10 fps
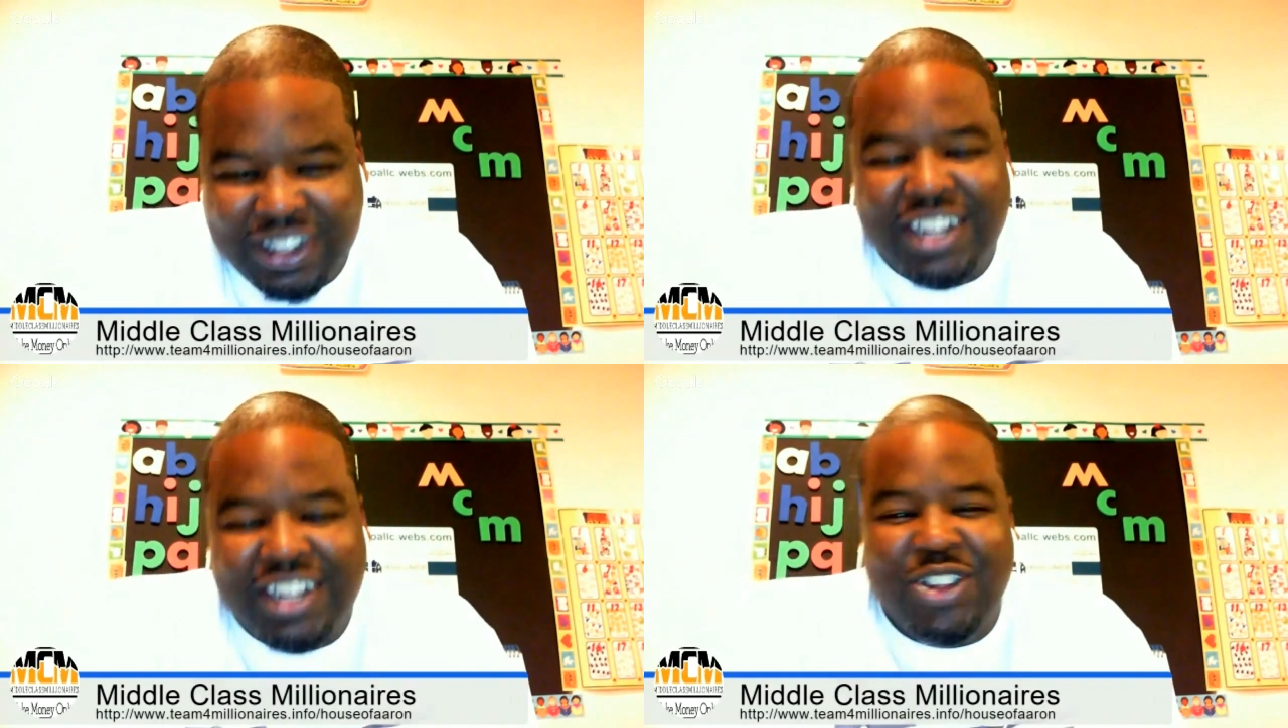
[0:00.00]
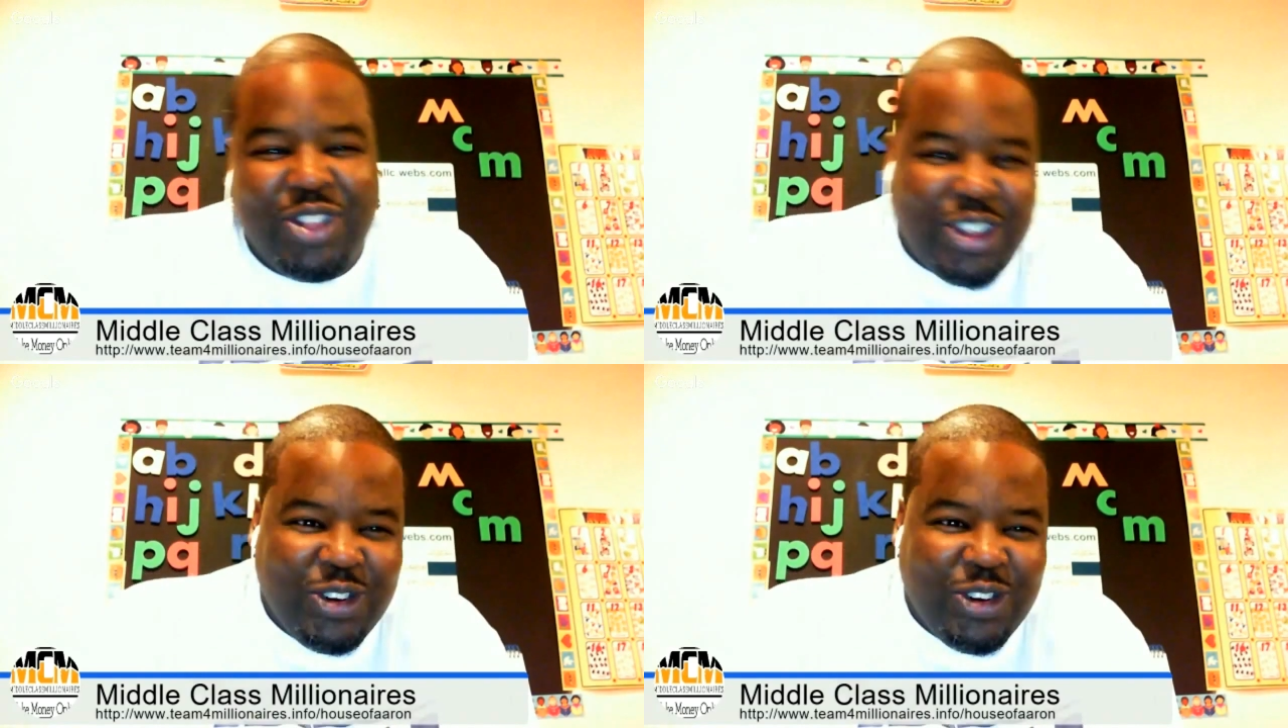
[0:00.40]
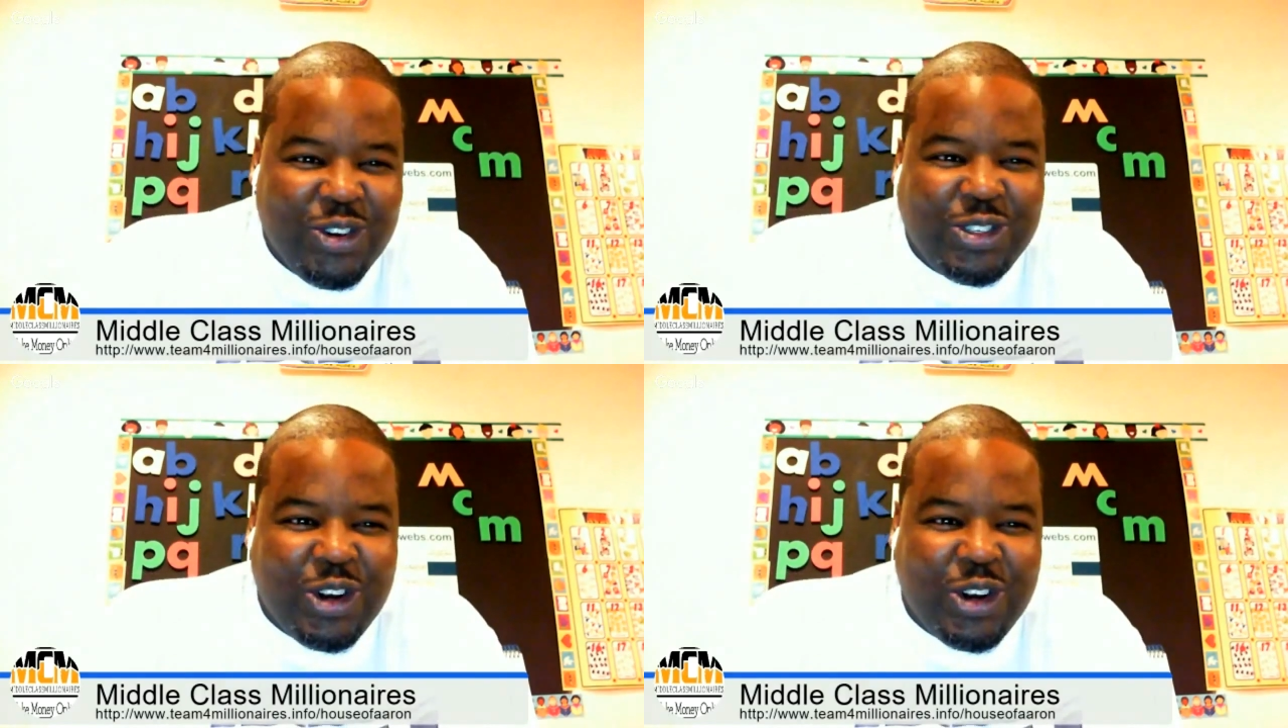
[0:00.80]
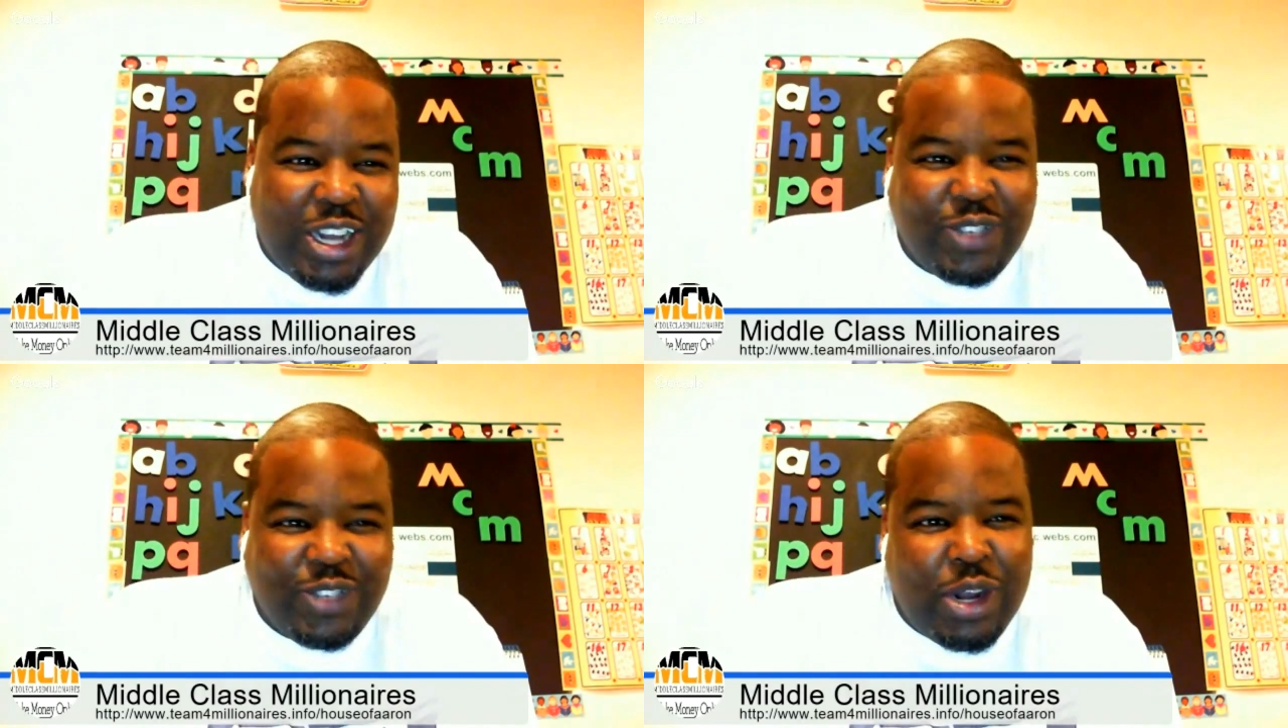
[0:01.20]
You think you lose, you lost.
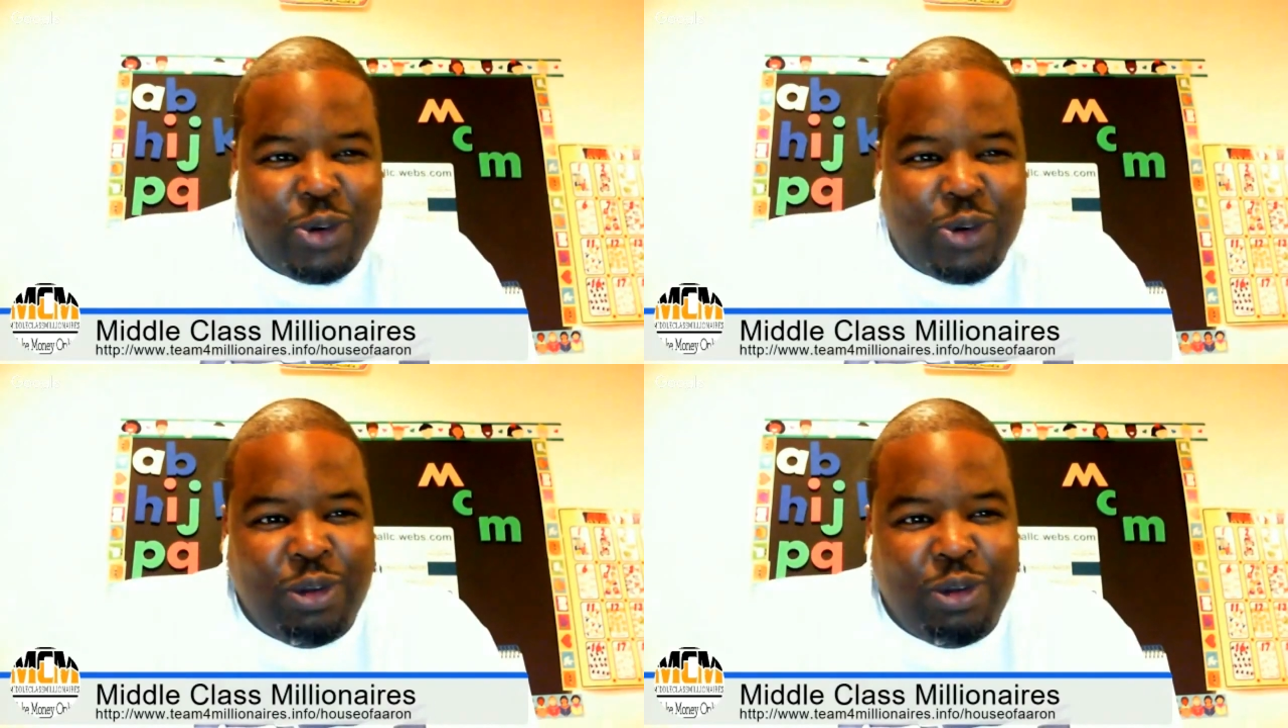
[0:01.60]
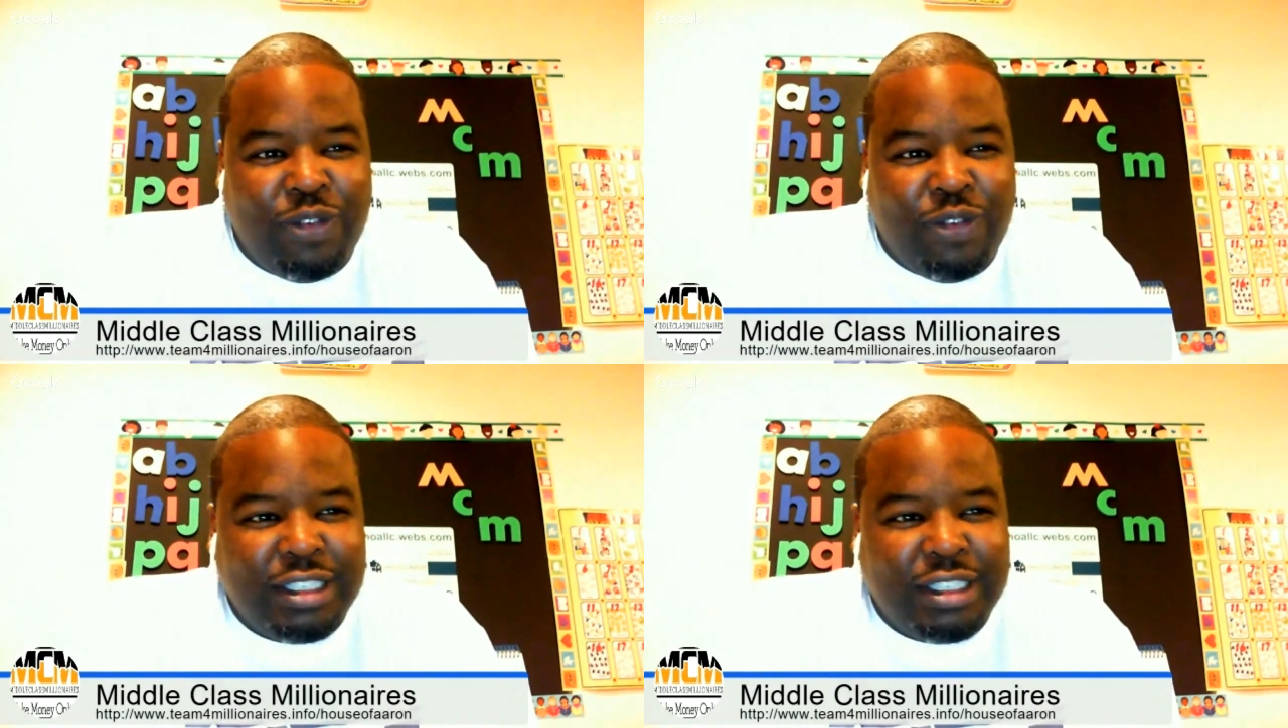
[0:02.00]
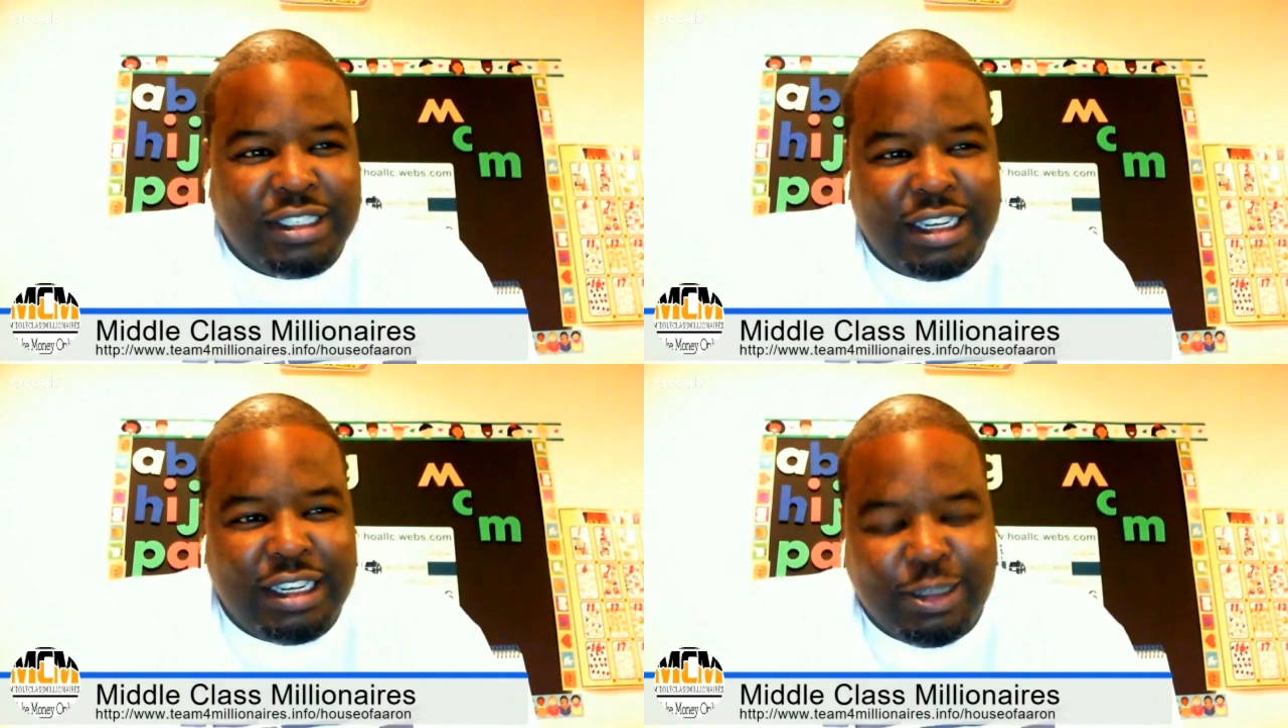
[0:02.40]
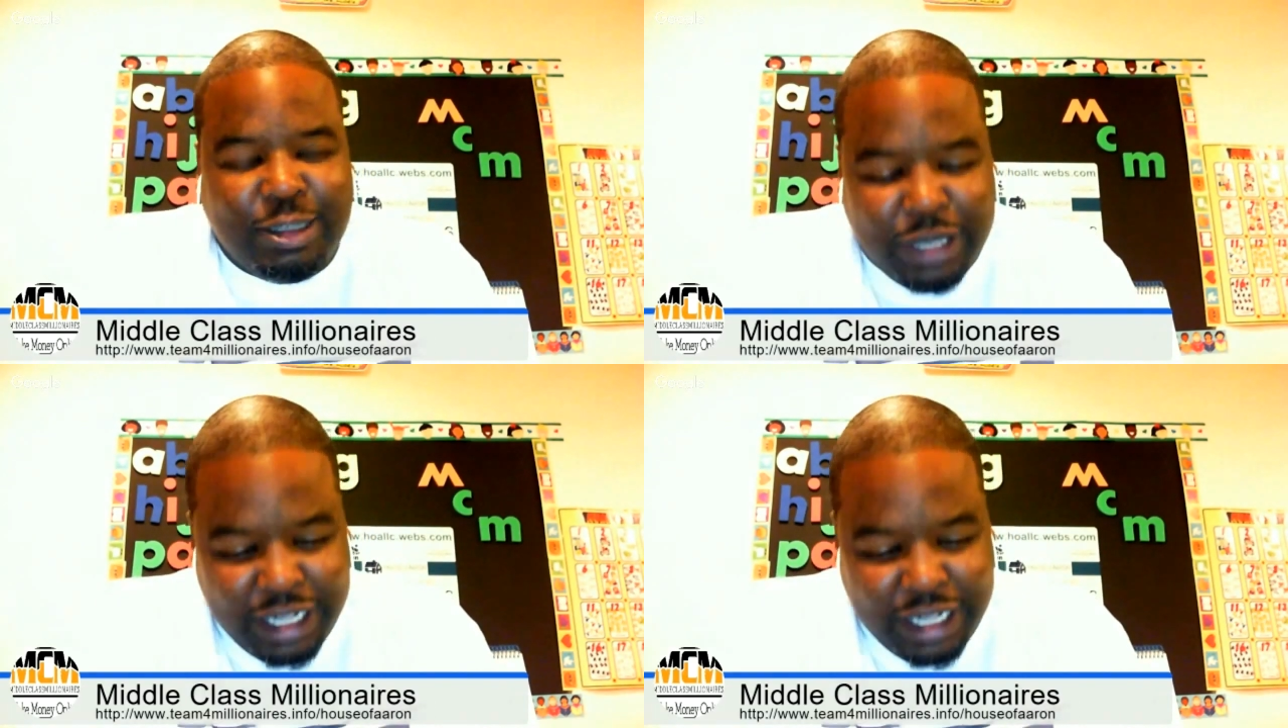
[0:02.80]
Fight in order you find. Success
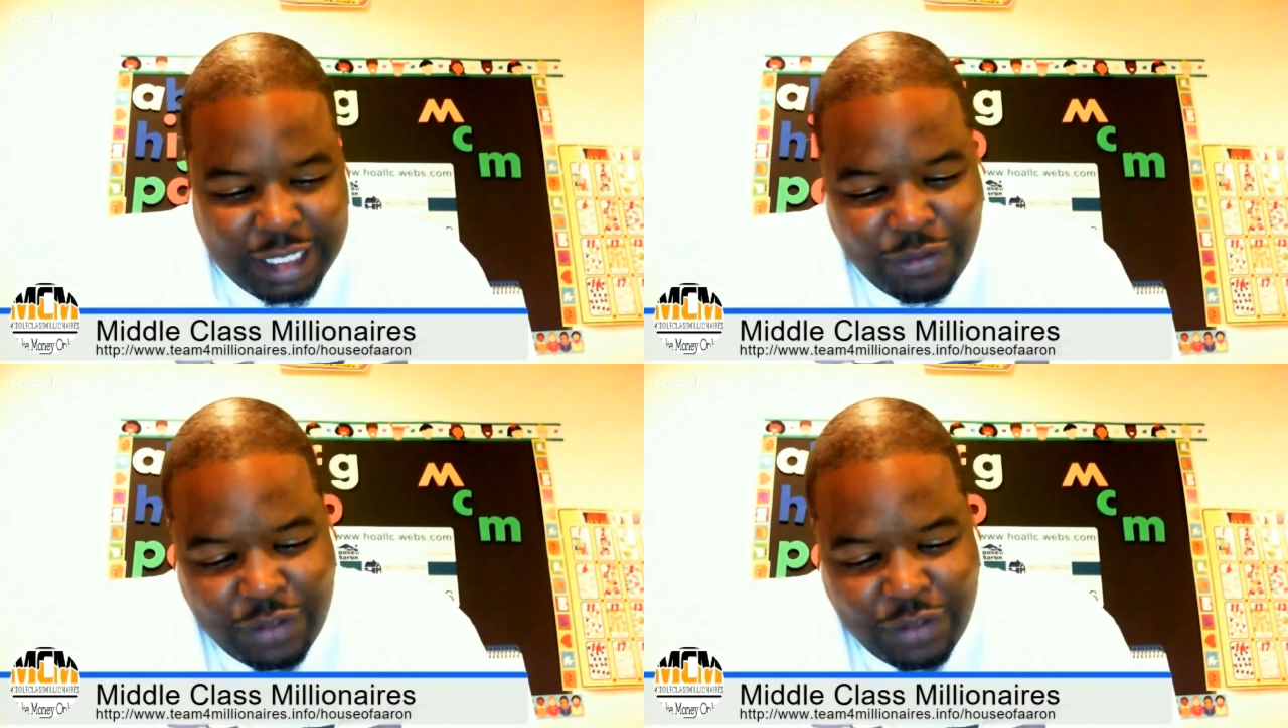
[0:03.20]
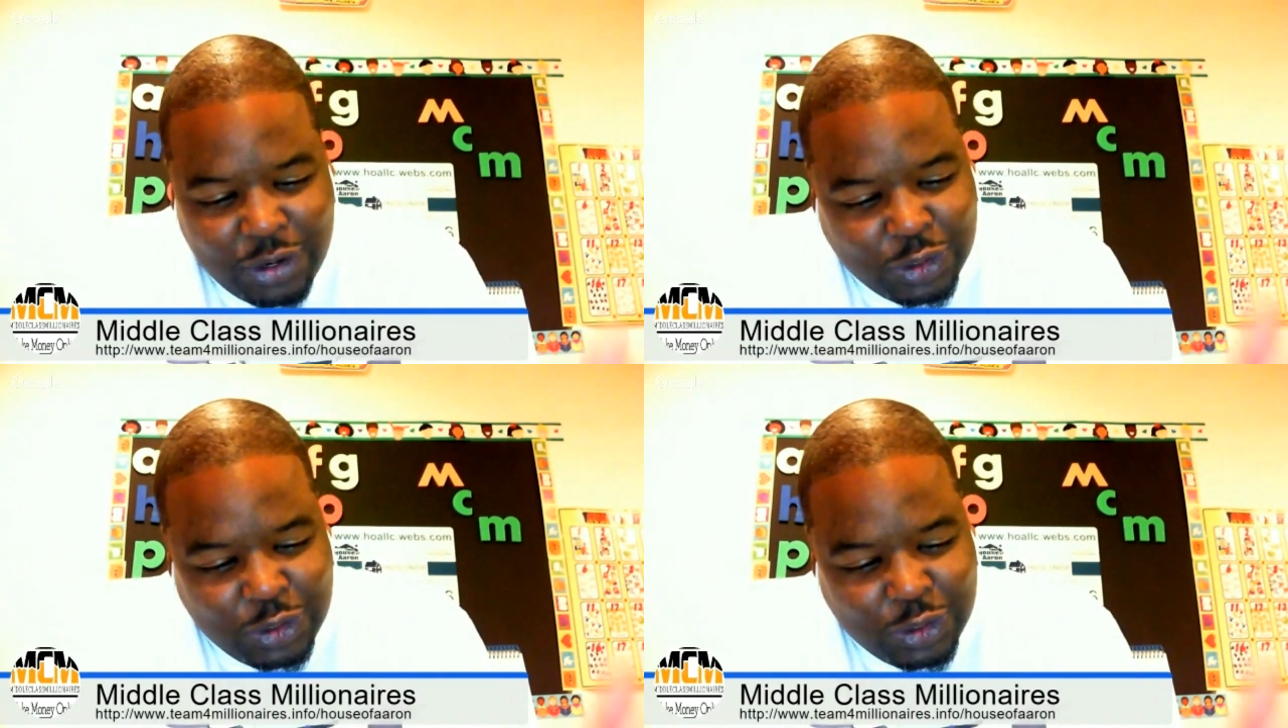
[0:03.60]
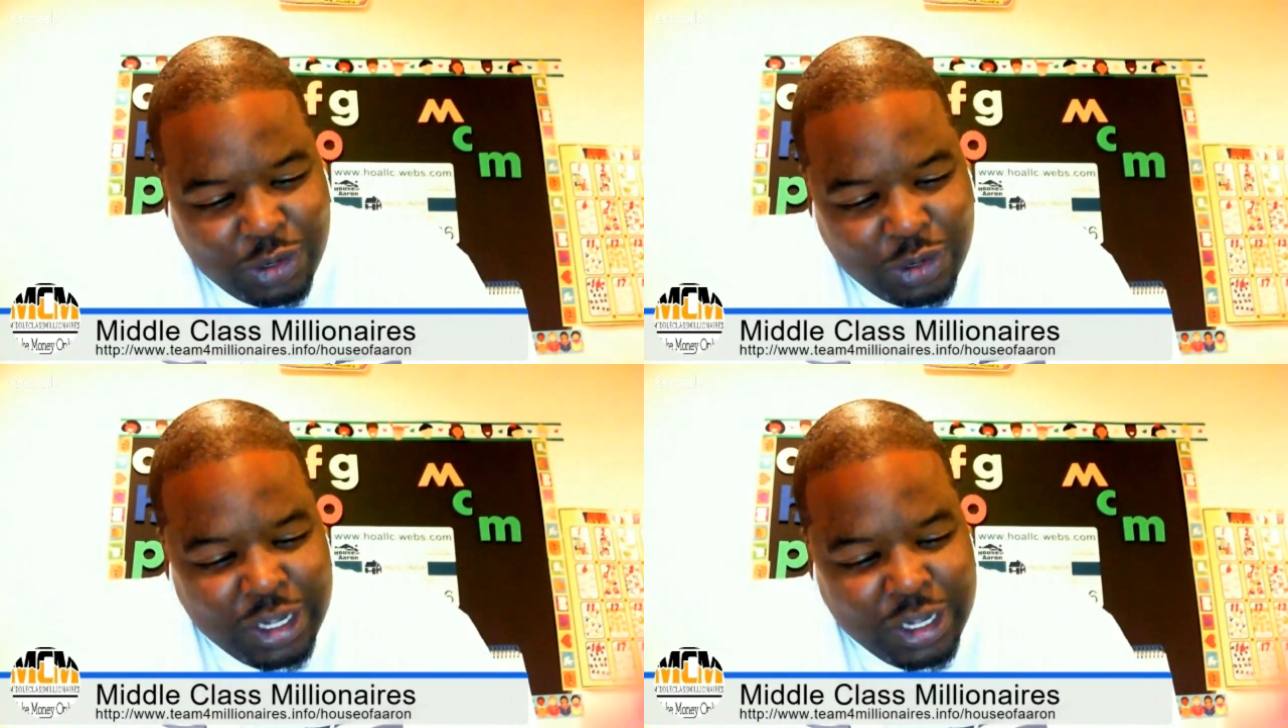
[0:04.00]
begins with a fellow's will.